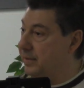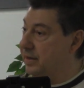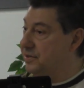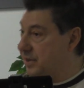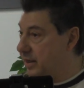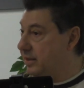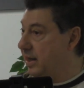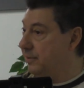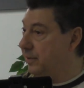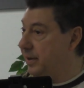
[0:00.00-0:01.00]
and stayed
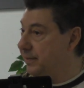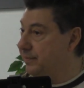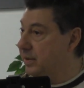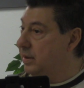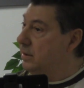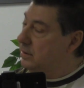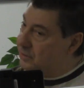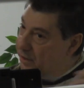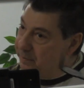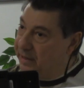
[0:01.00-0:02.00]
that way.
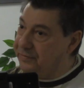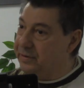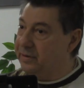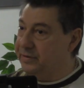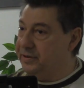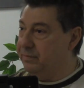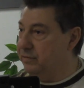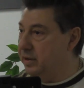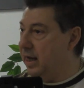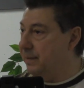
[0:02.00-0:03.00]
Some after, some
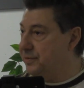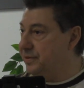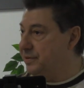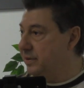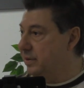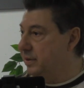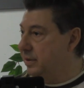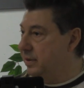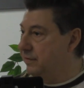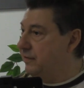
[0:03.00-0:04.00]
relapses.
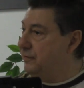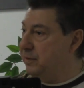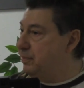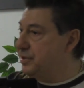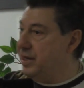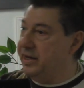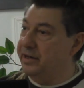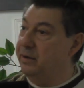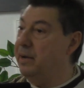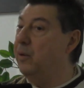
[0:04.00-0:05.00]
50% of
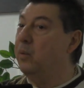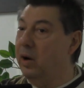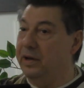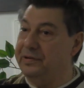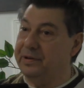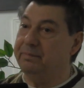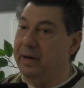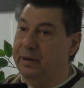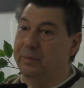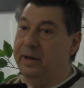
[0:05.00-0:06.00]
them at once, and
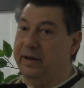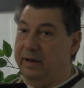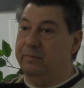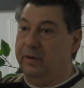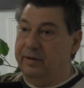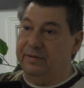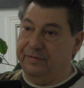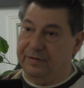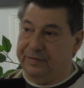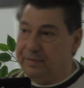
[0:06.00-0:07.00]
by the way, I am one
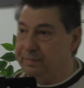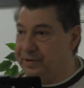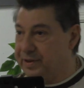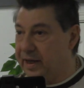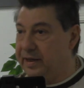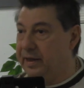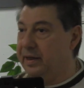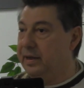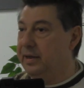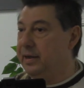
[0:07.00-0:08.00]
of the 50%.
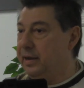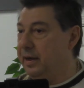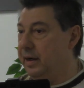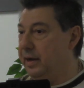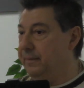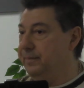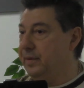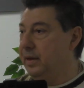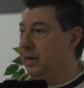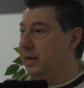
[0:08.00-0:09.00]
Um,
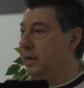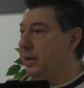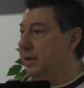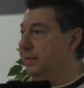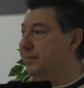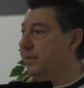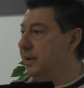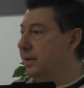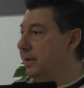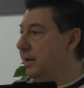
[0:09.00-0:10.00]

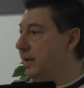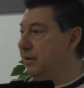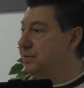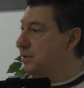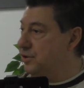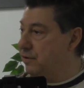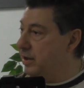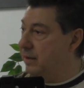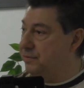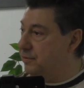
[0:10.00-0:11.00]
and I was a
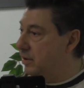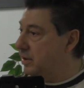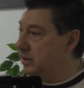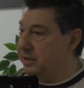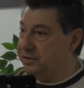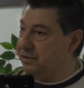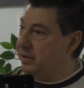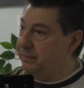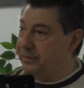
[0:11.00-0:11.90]
straight up drunk and a straight up